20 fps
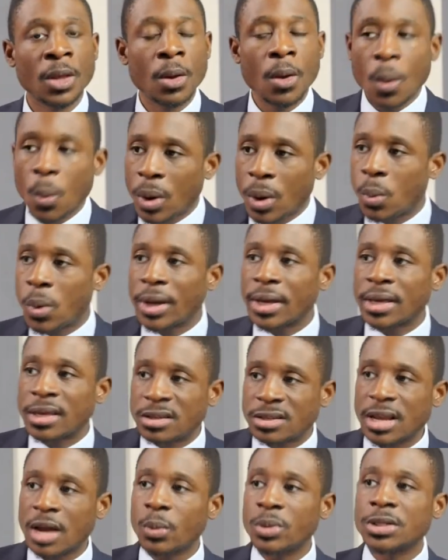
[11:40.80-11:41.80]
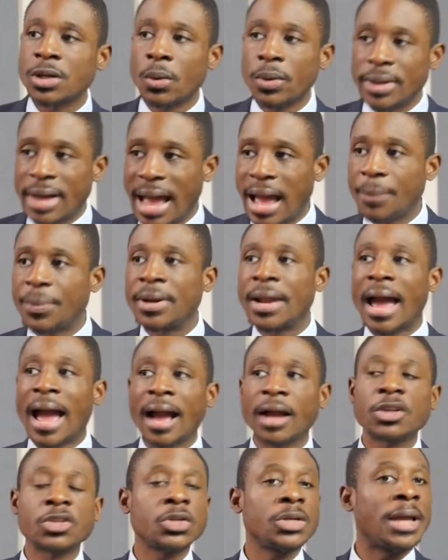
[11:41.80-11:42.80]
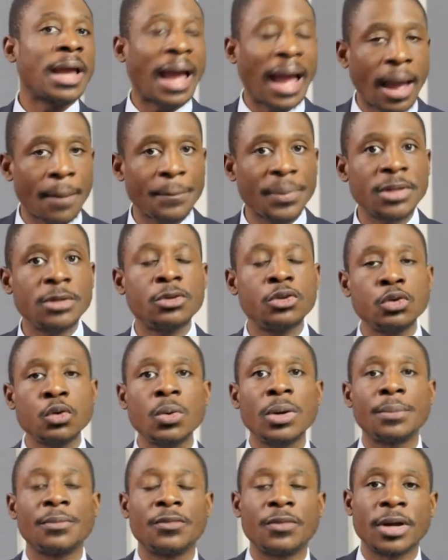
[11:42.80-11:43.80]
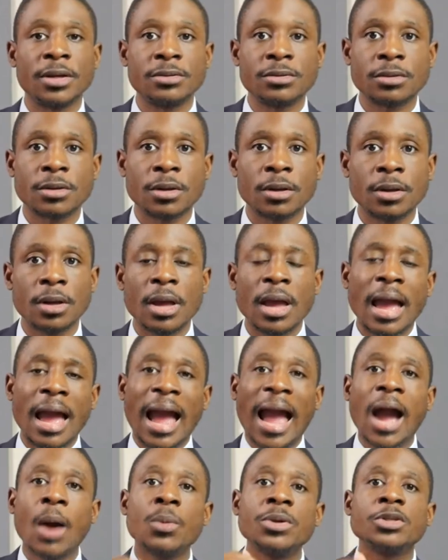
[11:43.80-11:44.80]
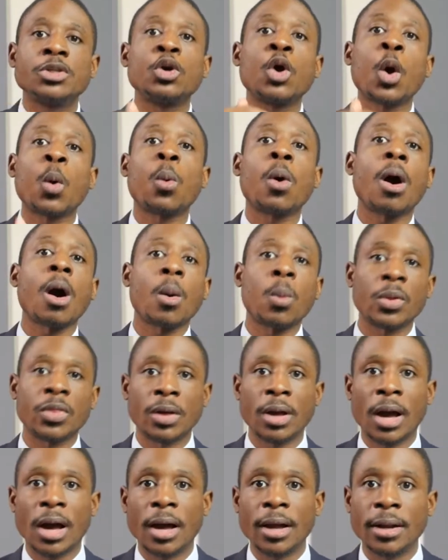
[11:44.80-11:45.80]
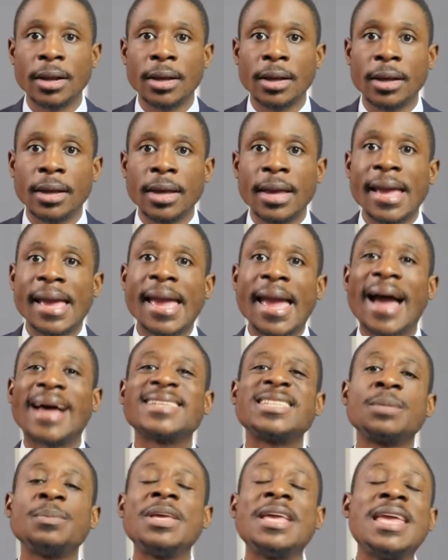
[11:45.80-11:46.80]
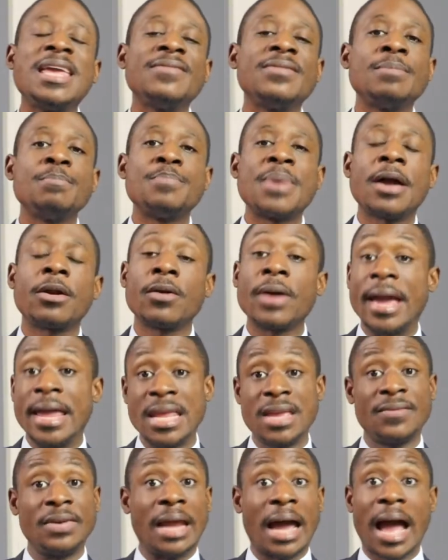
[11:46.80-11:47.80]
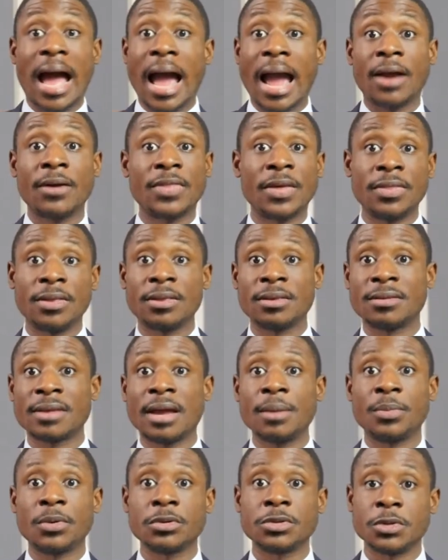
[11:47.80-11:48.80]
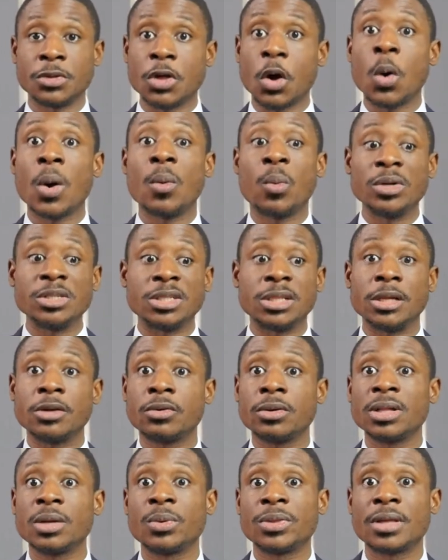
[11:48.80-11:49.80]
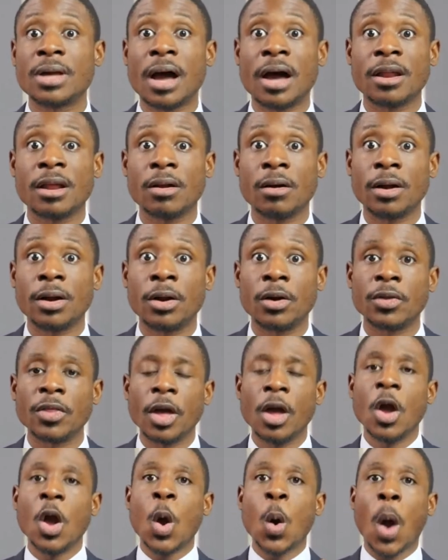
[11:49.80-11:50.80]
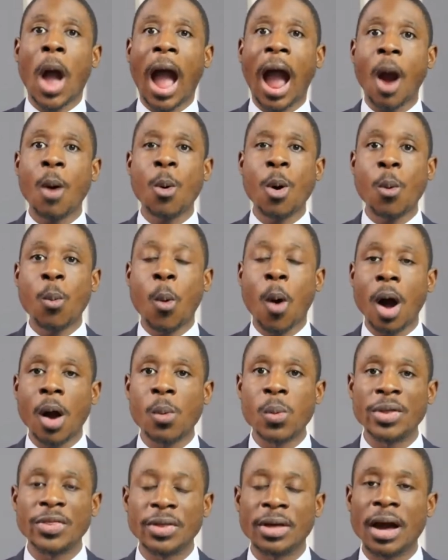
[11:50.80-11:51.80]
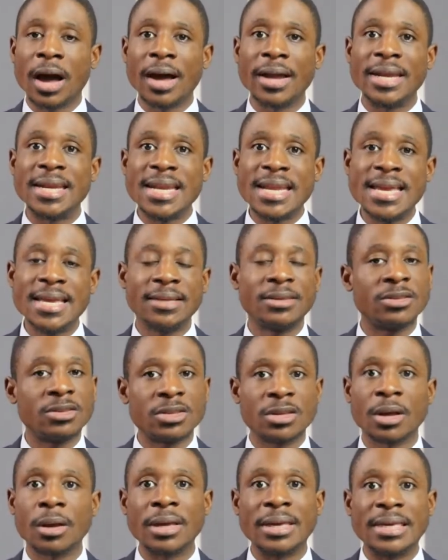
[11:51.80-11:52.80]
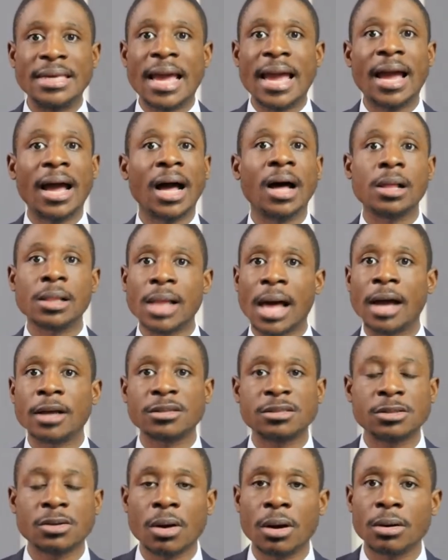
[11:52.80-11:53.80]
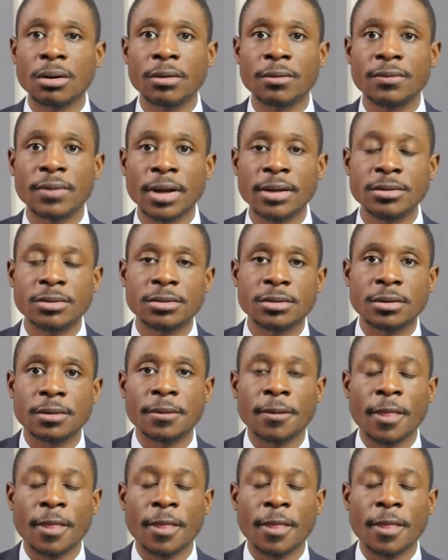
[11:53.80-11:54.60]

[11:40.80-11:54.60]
When what he said was going to happen actually happened to him, friends. How is your walk with God? It has to be even better and even higher than the disciples, though it was literally with God here on earth. Our walk with God needs to get a lot stronger, friends.